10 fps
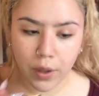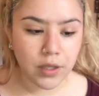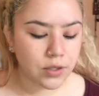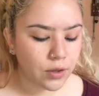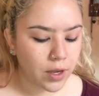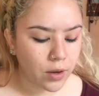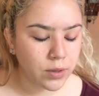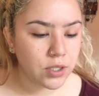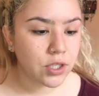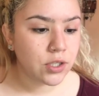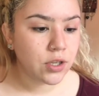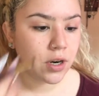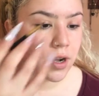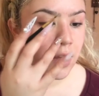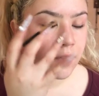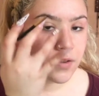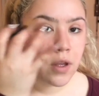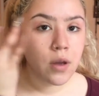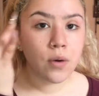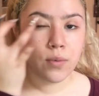So I always just start off
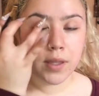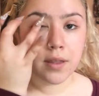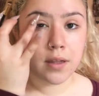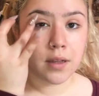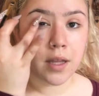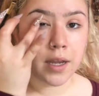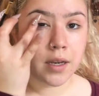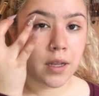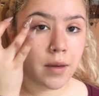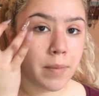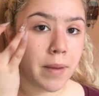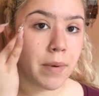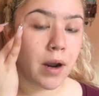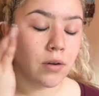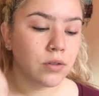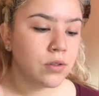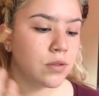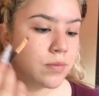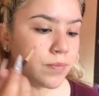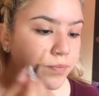with lining my
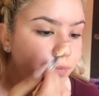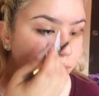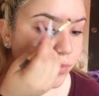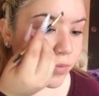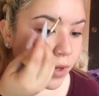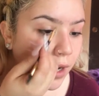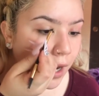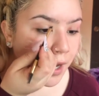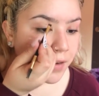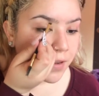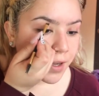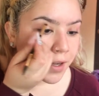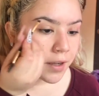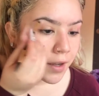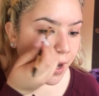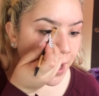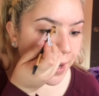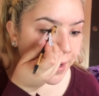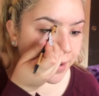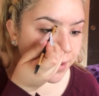brows, kind of like a
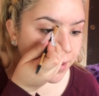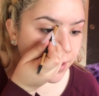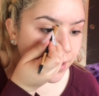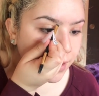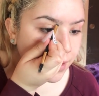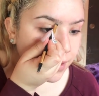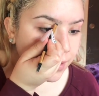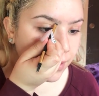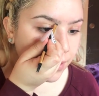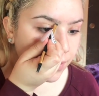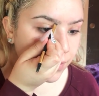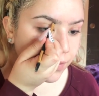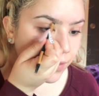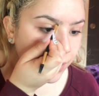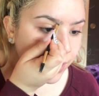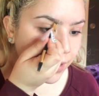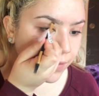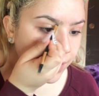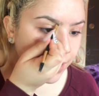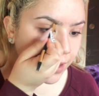guide for when I
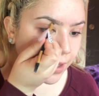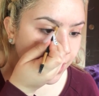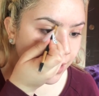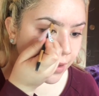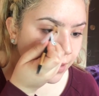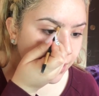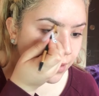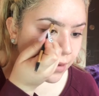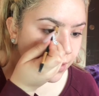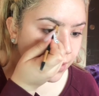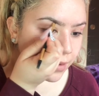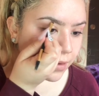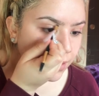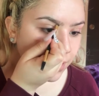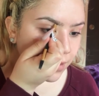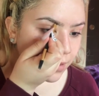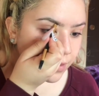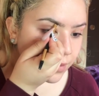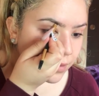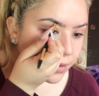fill it in.
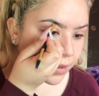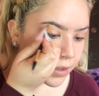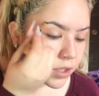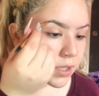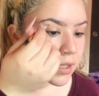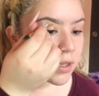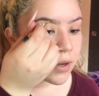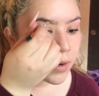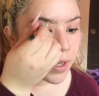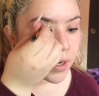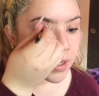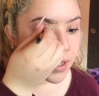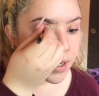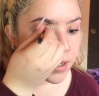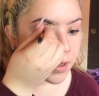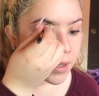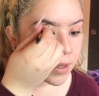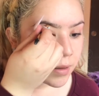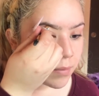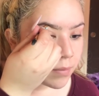So I'll just go ahead and line
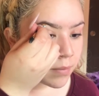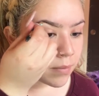them.